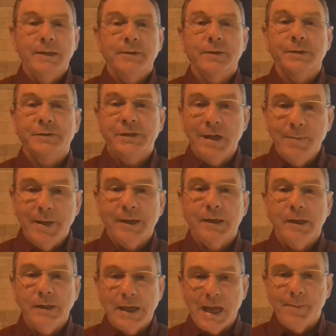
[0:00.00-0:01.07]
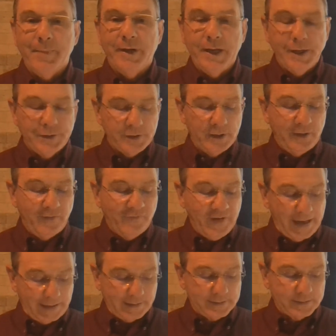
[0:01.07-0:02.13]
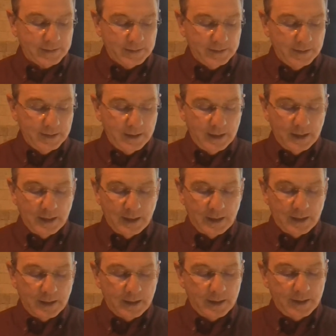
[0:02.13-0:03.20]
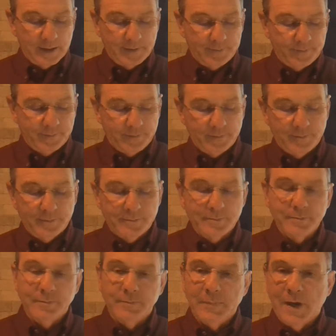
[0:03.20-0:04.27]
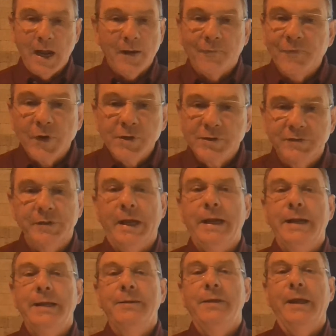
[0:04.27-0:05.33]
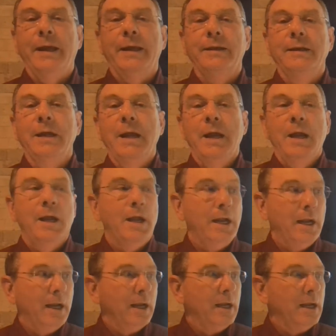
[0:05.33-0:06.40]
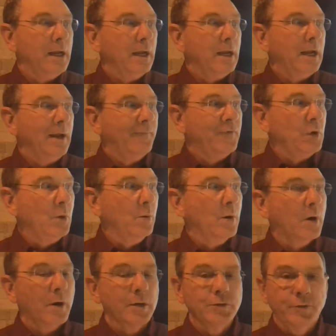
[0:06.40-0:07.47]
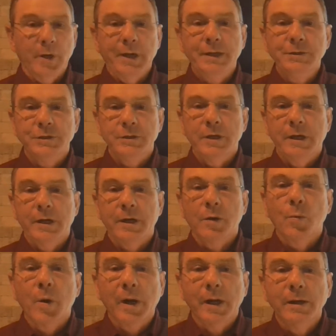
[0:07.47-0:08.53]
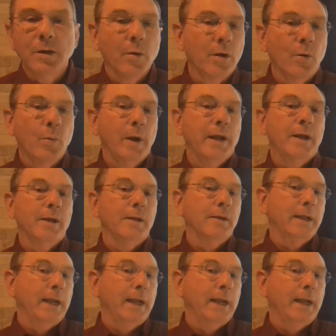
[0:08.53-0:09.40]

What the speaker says: the cement contamination effects. I'll first say that if you are a drill engineer working on a well